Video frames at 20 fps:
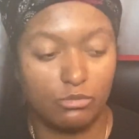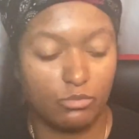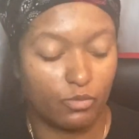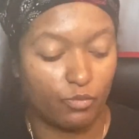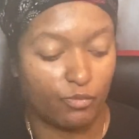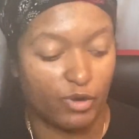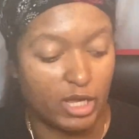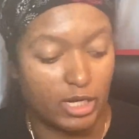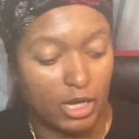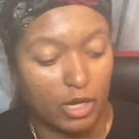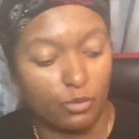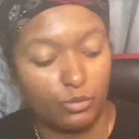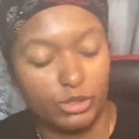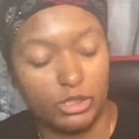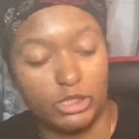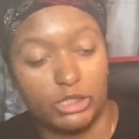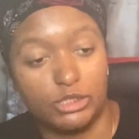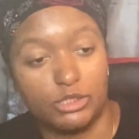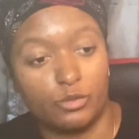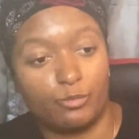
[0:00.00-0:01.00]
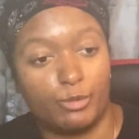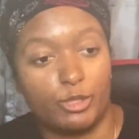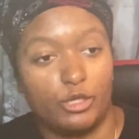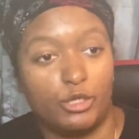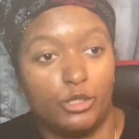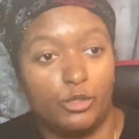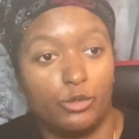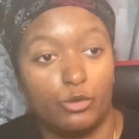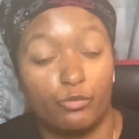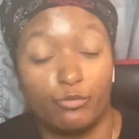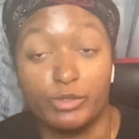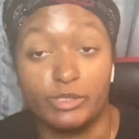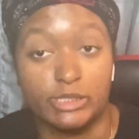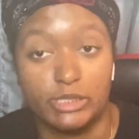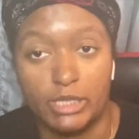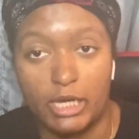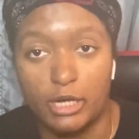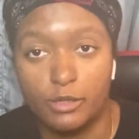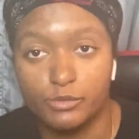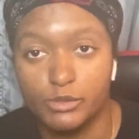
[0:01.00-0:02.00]
write out what needs to be written
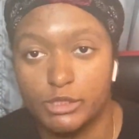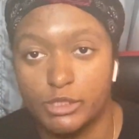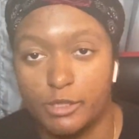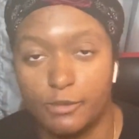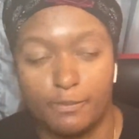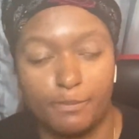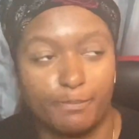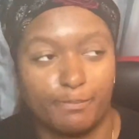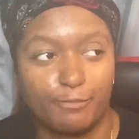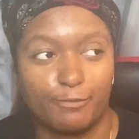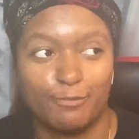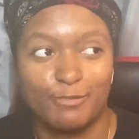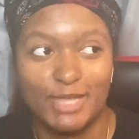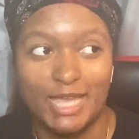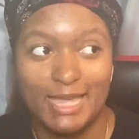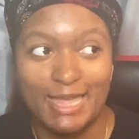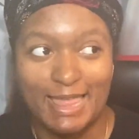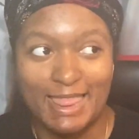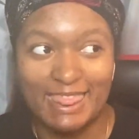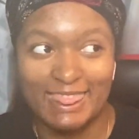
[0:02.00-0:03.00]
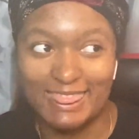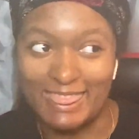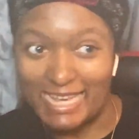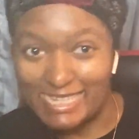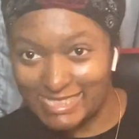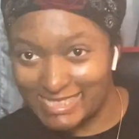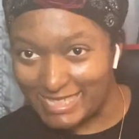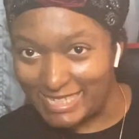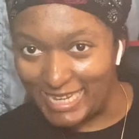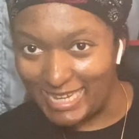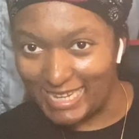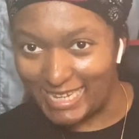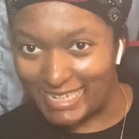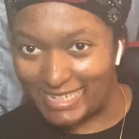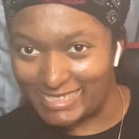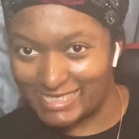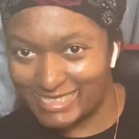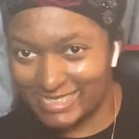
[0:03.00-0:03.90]
out. So that's that.